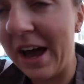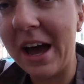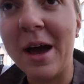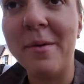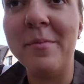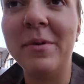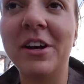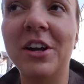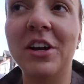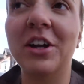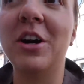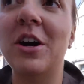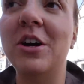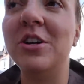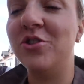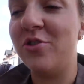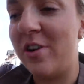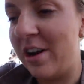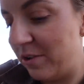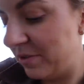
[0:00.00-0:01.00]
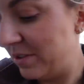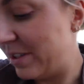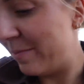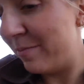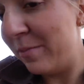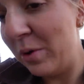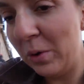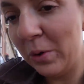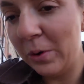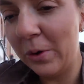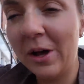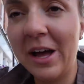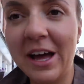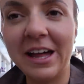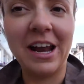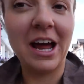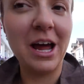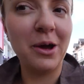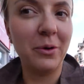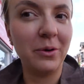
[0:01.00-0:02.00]
I'm um, gonna go and try on some more
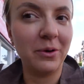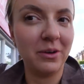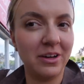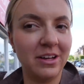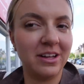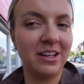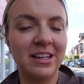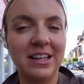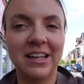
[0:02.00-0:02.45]
and I will